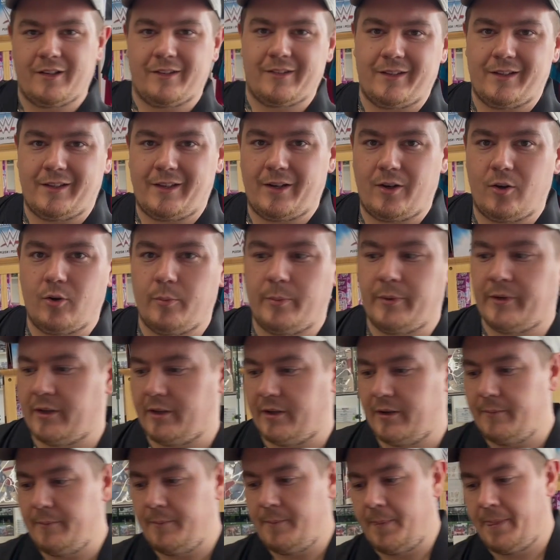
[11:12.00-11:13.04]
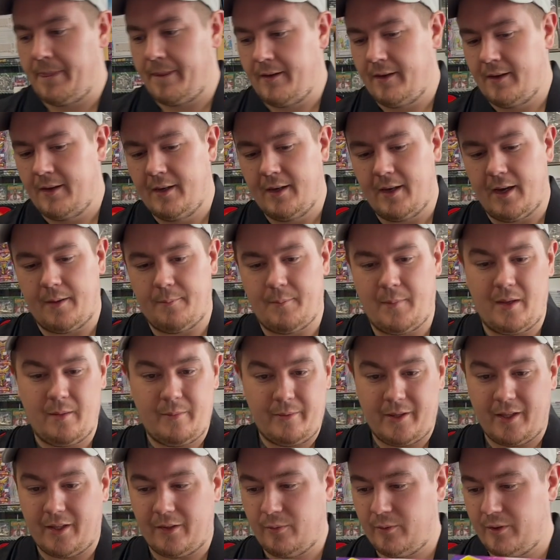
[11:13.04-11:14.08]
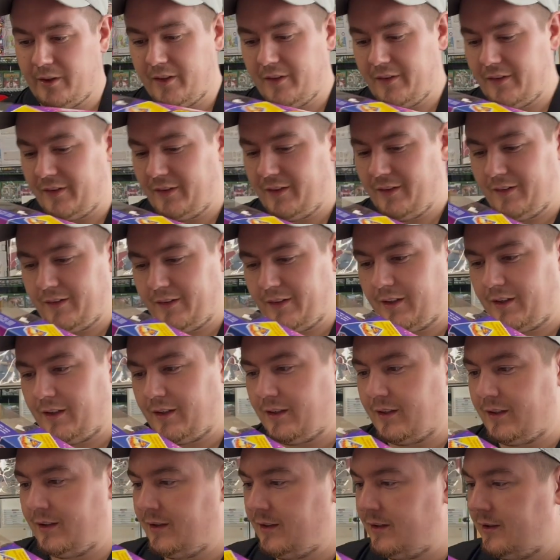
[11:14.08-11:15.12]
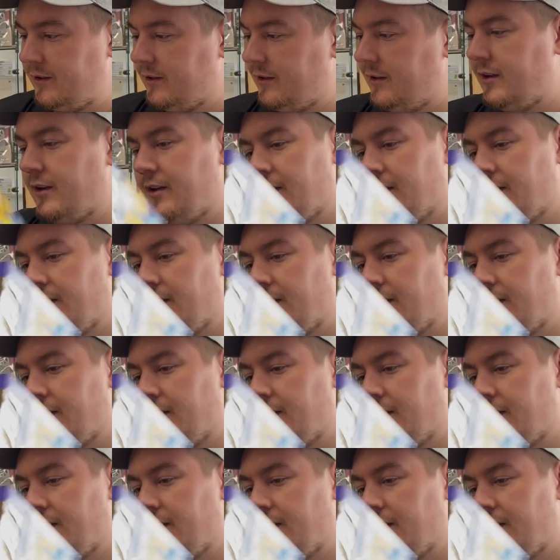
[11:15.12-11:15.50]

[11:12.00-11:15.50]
They like opened up. Maybe that's what this is, like in here.